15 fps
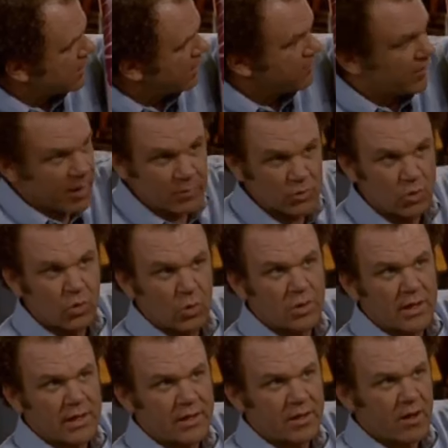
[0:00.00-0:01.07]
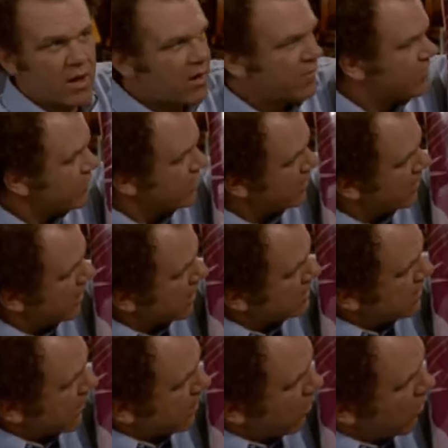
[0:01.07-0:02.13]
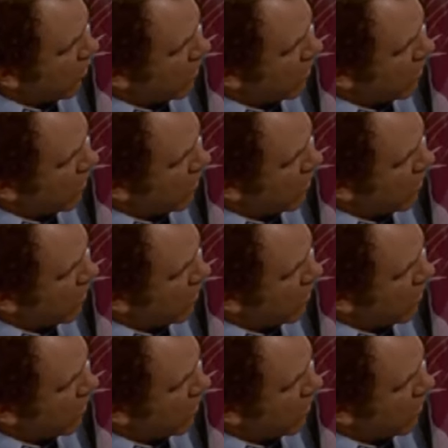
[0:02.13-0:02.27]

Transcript: stuff I'm cool lighting off is like